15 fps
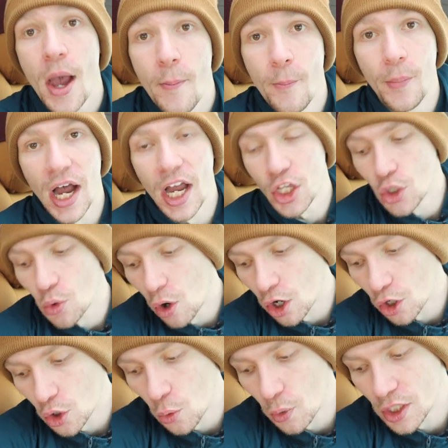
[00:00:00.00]
But you are
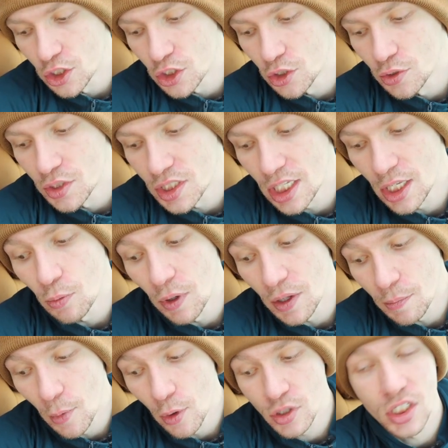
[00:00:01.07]
going to see
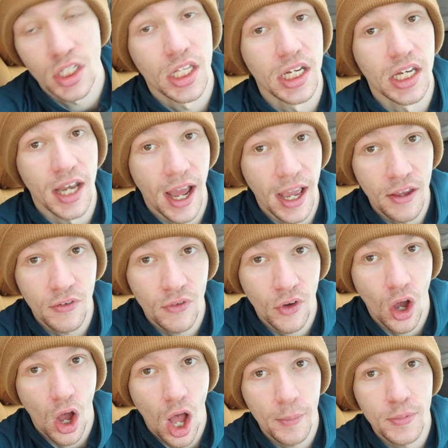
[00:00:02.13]
with most of the knife
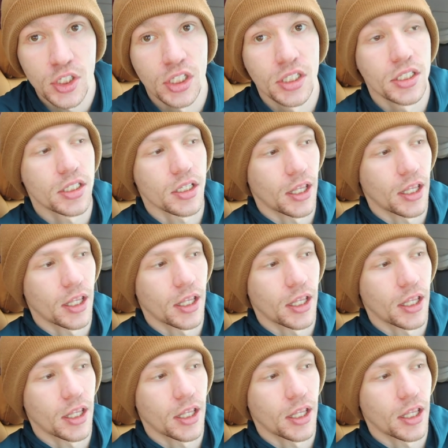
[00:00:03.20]
options,